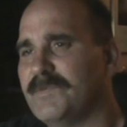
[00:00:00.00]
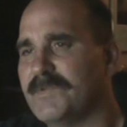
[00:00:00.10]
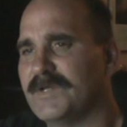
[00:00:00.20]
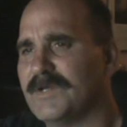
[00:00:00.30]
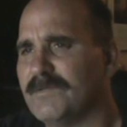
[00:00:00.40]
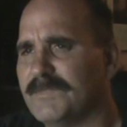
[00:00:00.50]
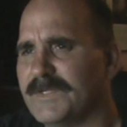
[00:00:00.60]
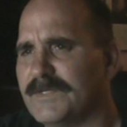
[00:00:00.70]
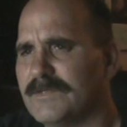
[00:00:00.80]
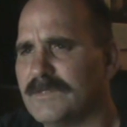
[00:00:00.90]
big
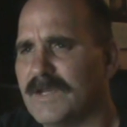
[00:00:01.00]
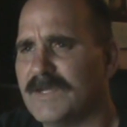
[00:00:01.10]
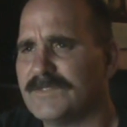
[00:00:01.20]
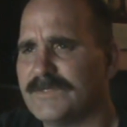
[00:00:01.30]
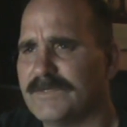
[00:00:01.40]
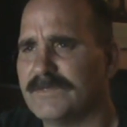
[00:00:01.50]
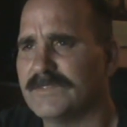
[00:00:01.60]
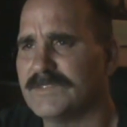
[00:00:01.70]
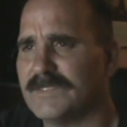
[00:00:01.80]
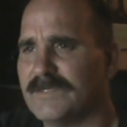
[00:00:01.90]
company. Astro
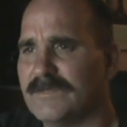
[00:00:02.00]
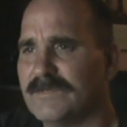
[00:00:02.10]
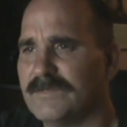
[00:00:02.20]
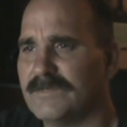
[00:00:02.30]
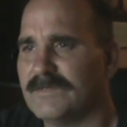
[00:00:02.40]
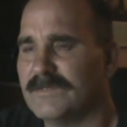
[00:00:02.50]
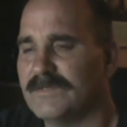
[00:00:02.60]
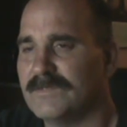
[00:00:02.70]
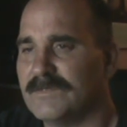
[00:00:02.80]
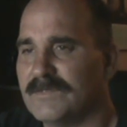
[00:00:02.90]
is now.
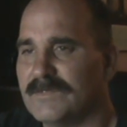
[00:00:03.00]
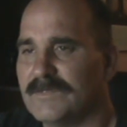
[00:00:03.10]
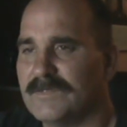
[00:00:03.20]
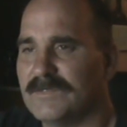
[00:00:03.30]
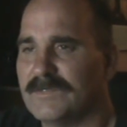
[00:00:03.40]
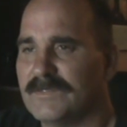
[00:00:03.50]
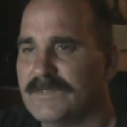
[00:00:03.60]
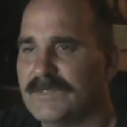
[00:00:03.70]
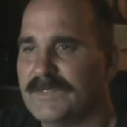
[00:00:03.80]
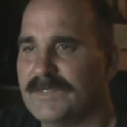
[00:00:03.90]

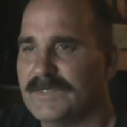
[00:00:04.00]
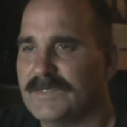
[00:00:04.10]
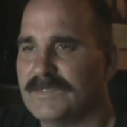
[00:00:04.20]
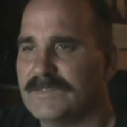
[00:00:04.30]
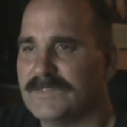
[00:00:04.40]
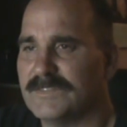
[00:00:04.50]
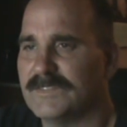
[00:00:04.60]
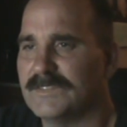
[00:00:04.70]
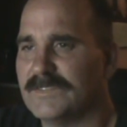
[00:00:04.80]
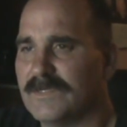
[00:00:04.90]
And uh,
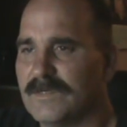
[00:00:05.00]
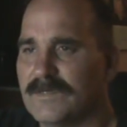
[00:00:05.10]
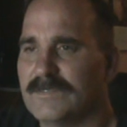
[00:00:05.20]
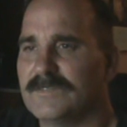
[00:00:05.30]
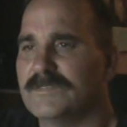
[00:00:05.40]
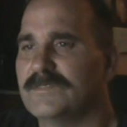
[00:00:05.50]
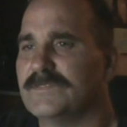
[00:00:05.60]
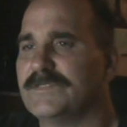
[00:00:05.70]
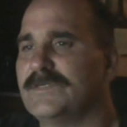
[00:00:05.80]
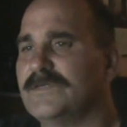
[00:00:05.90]

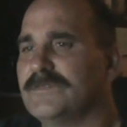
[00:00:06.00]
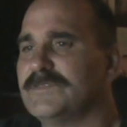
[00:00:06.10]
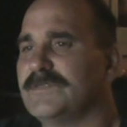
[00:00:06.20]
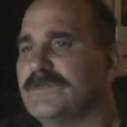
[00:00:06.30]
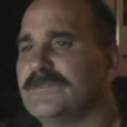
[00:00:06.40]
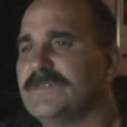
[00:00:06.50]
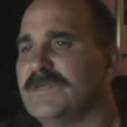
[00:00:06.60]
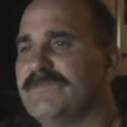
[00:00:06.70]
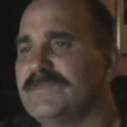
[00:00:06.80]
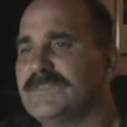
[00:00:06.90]

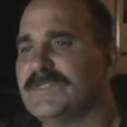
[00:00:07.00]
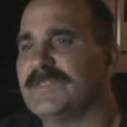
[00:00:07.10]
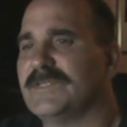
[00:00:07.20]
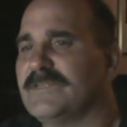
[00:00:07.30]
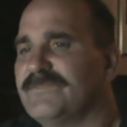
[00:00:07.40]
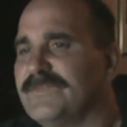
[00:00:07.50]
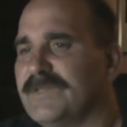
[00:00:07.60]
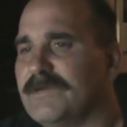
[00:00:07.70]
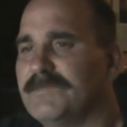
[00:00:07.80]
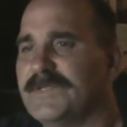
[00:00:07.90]
Sissy007 said, thanks for the
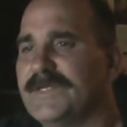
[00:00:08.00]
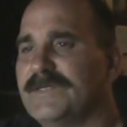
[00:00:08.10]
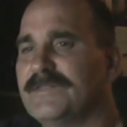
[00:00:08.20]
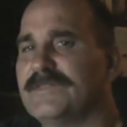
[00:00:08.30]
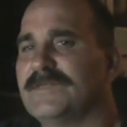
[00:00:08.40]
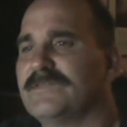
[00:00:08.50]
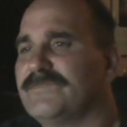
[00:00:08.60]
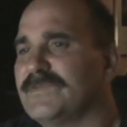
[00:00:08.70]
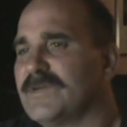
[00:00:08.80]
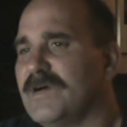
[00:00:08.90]
update. Thanks
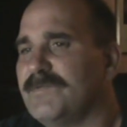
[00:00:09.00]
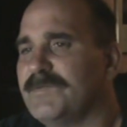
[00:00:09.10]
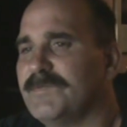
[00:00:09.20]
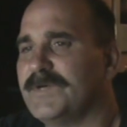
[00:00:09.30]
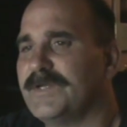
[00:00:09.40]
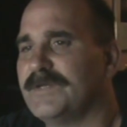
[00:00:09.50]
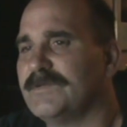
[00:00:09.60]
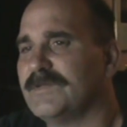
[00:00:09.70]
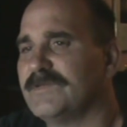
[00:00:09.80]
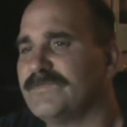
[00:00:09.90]
for the comment, buddy.
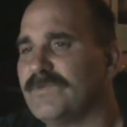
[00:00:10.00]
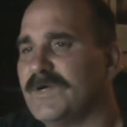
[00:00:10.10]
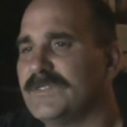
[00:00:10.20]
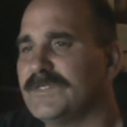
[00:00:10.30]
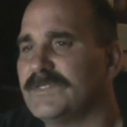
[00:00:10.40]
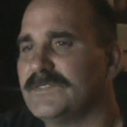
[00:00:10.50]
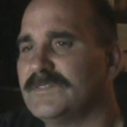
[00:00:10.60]
Thanks for watching.